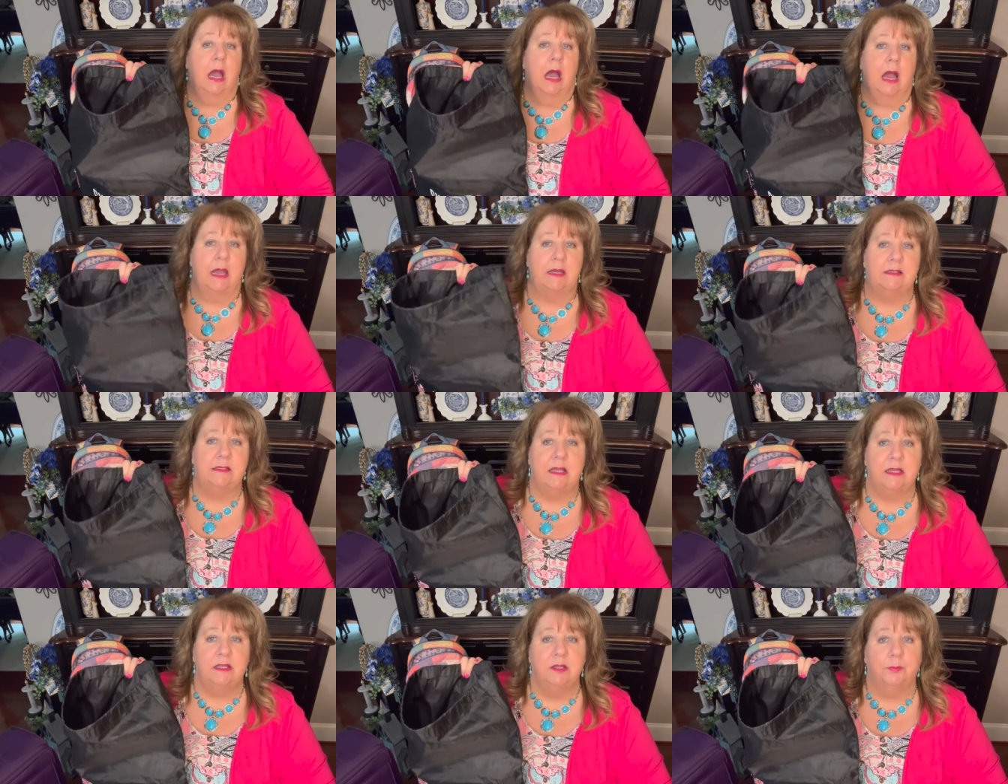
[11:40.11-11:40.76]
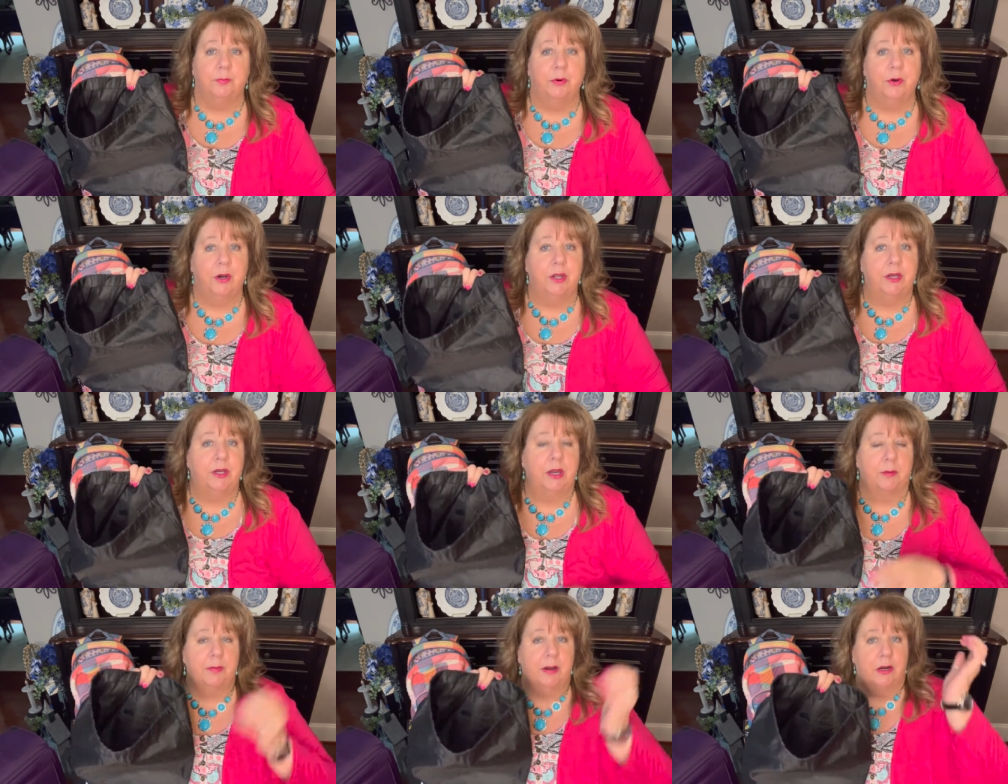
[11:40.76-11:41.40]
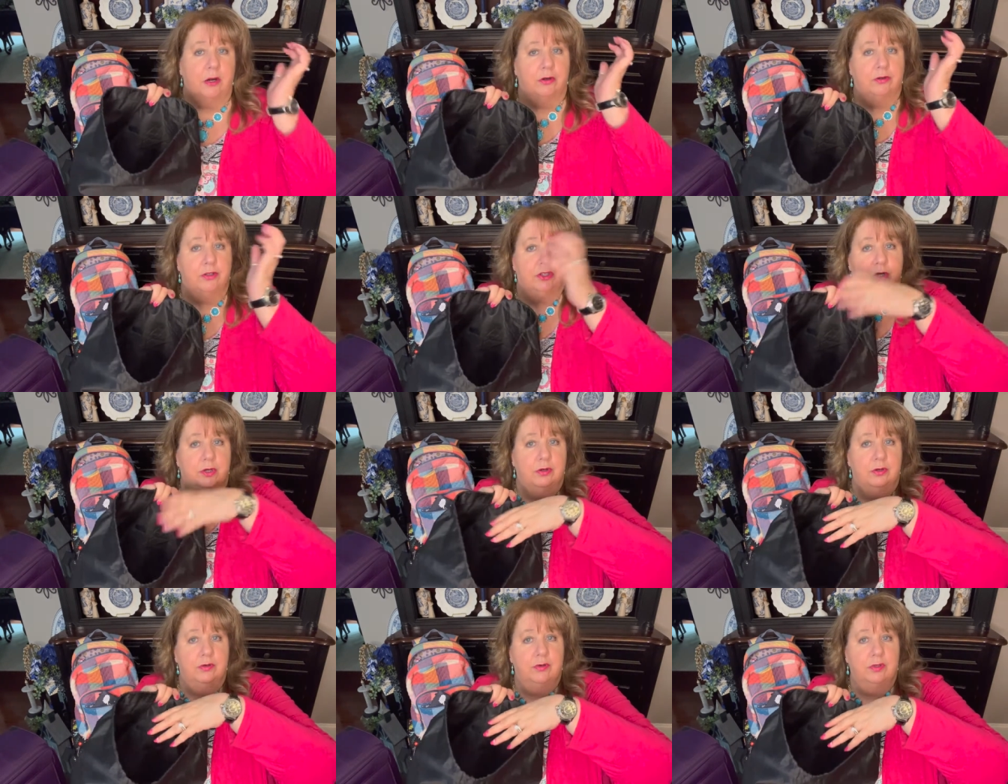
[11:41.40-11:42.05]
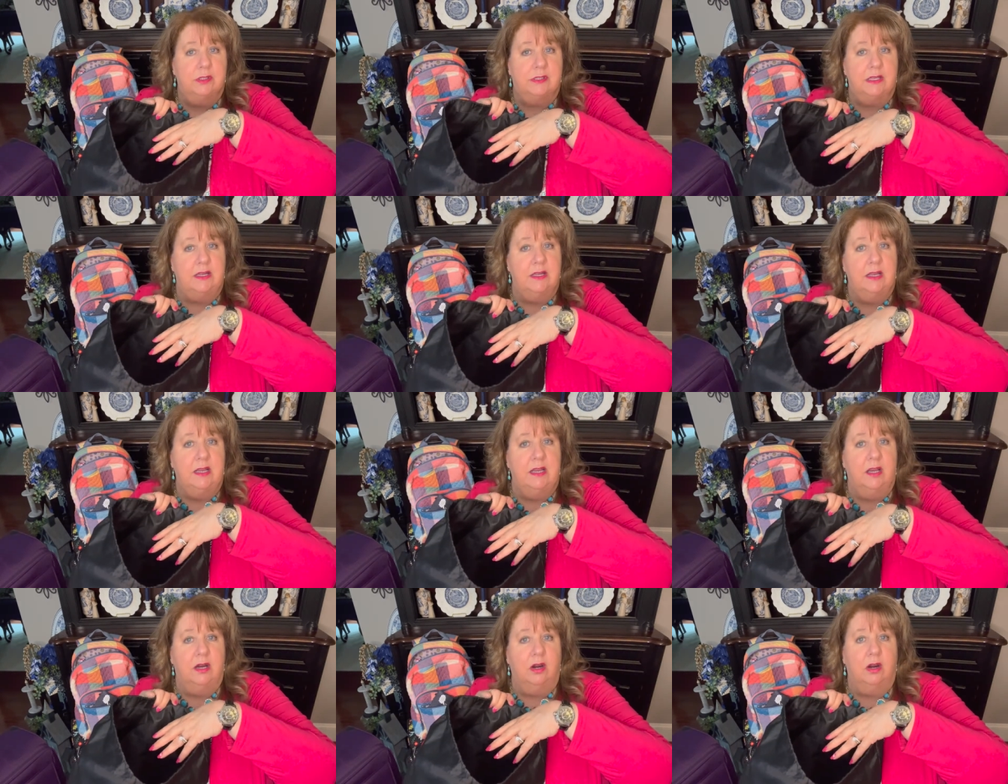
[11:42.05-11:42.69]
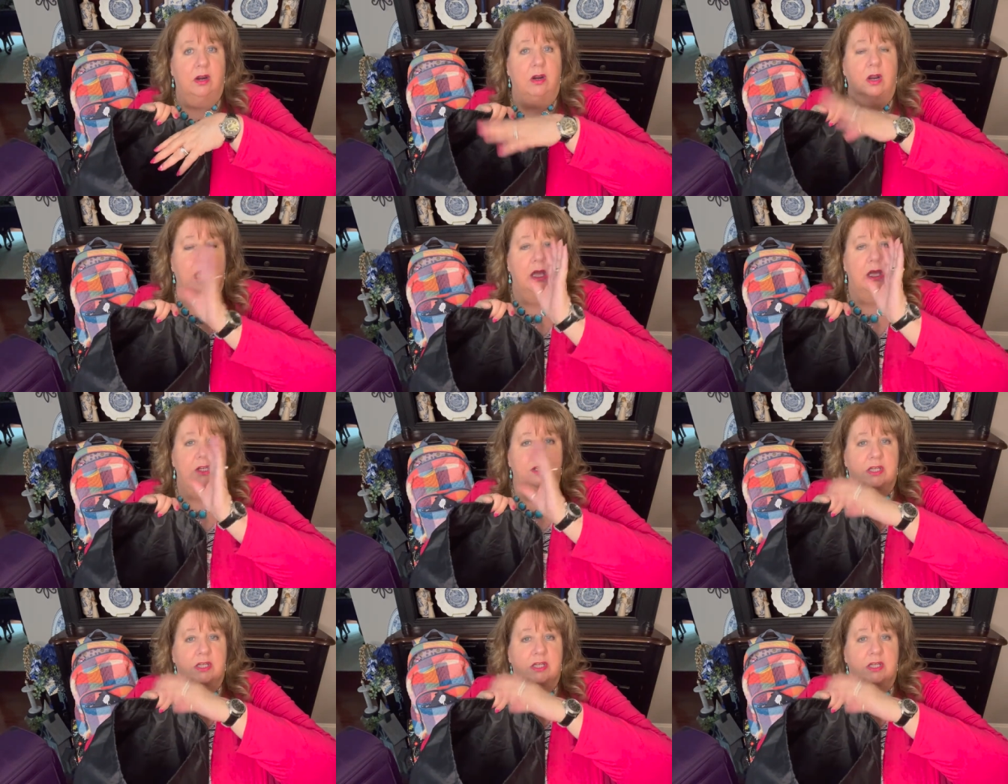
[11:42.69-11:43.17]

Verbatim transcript: I tend to put a pair of shoes in here